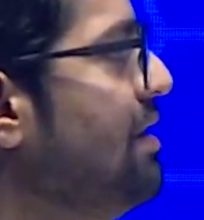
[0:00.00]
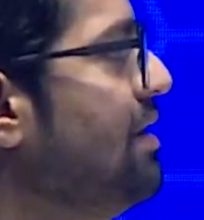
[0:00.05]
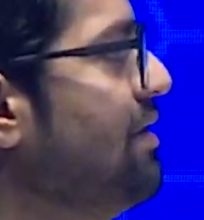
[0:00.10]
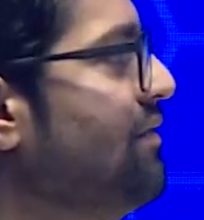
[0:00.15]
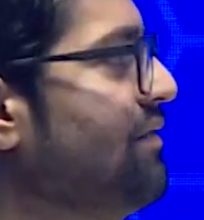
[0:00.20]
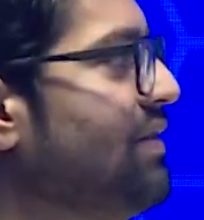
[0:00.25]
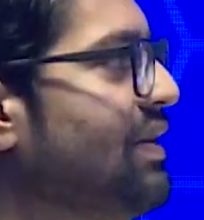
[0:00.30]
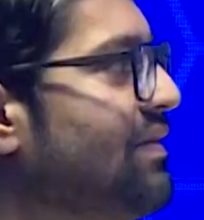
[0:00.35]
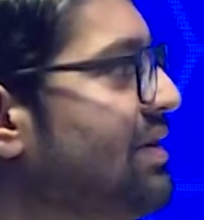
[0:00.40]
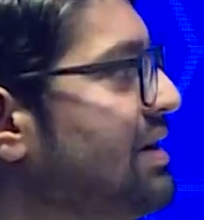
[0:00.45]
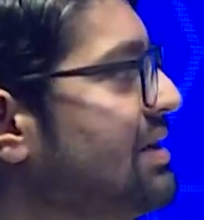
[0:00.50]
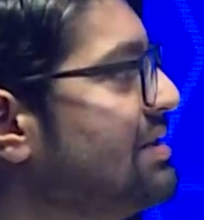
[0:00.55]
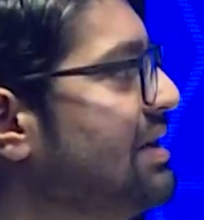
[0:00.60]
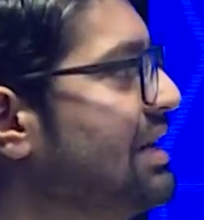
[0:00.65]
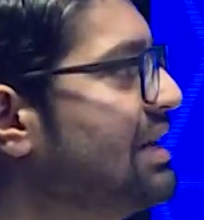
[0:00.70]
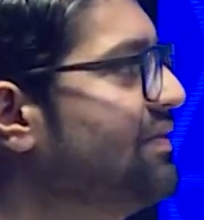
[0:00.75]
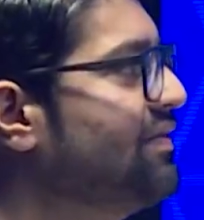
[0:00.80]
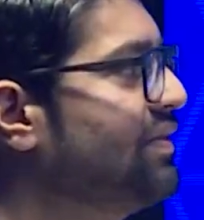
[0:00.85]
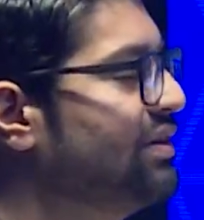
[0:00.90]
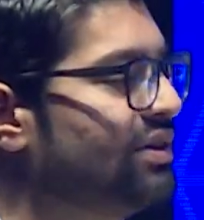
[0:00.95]
we were
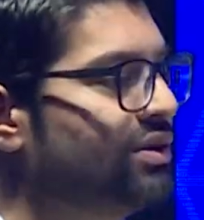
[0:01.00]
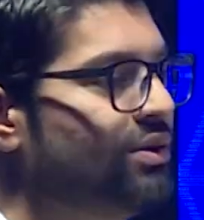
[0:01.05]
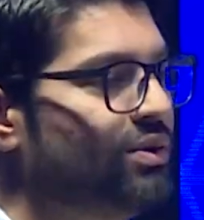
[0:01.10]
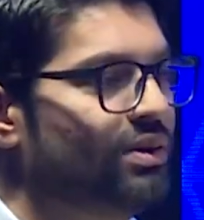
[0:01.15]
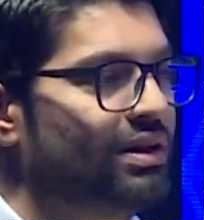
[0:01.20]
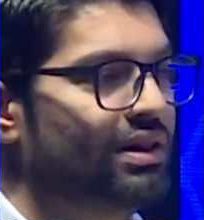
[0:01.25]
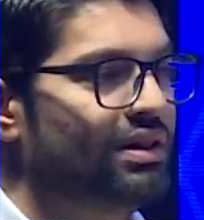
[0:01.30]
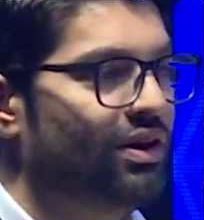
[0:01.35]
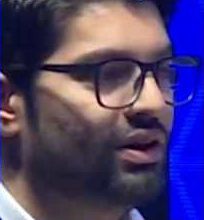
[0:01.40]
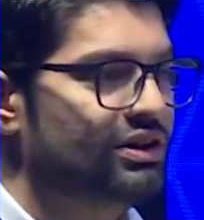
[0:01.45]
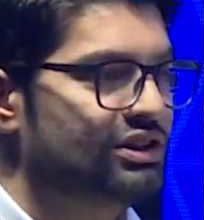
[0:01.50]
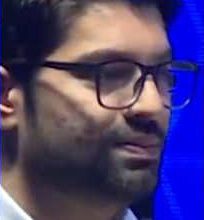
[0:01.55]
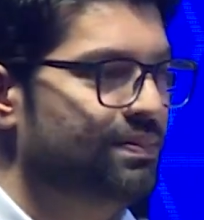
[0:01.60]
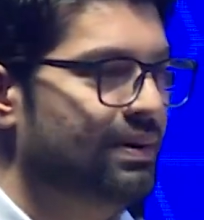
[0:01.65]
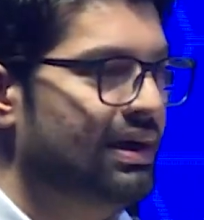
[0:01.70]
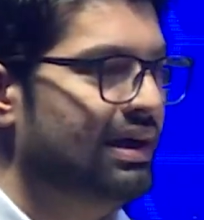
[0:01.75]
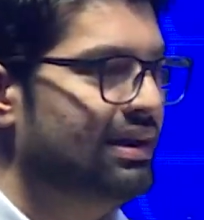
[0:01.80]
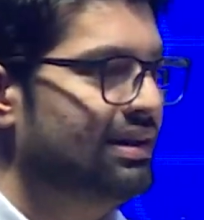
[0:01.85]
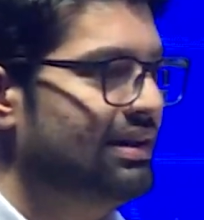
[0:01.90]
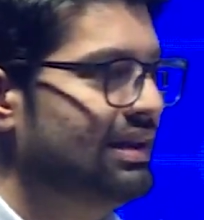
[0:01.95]
selected for the Google
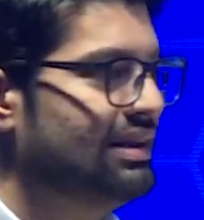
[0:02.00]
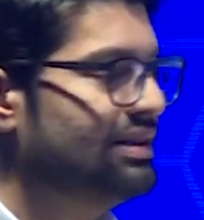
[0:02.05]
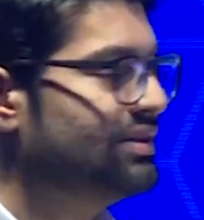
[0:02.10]
Launchpad in